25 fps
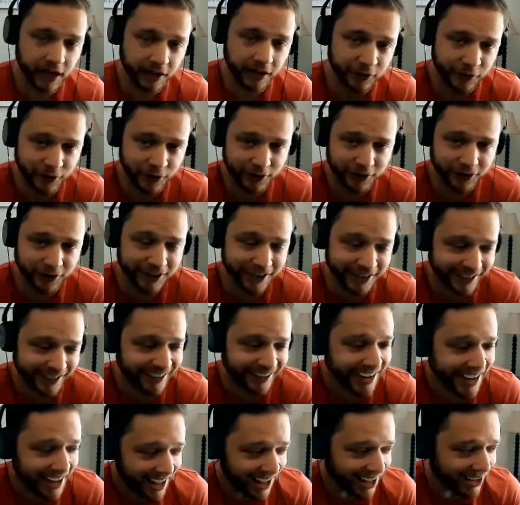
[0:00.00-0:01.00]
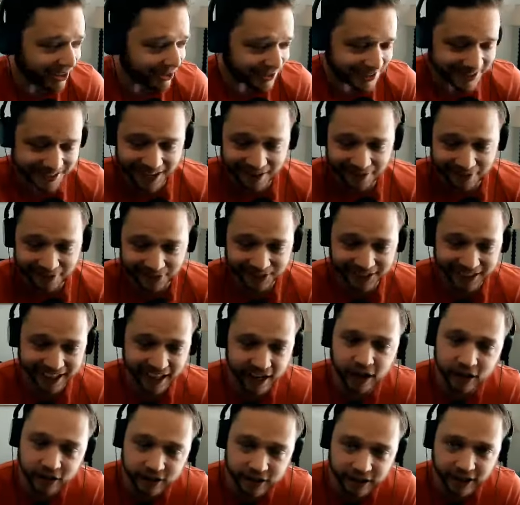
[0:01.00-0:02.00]
ever else ever
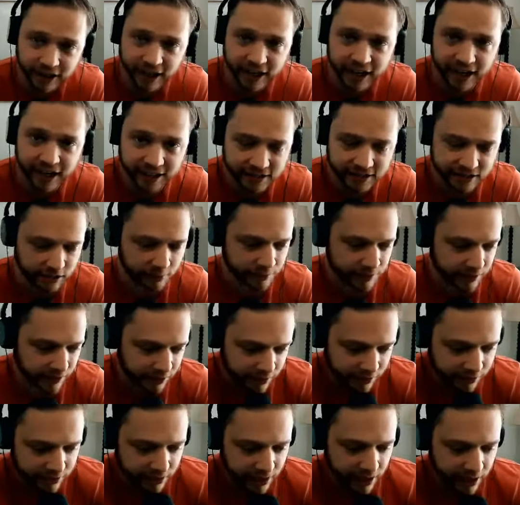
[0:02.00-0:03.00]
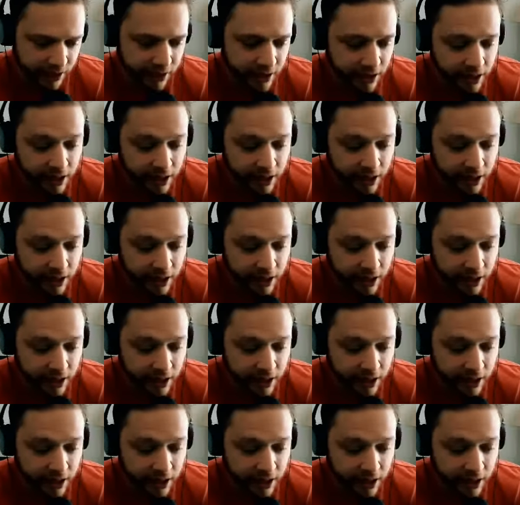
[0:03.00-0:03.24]
cared that I had something to say.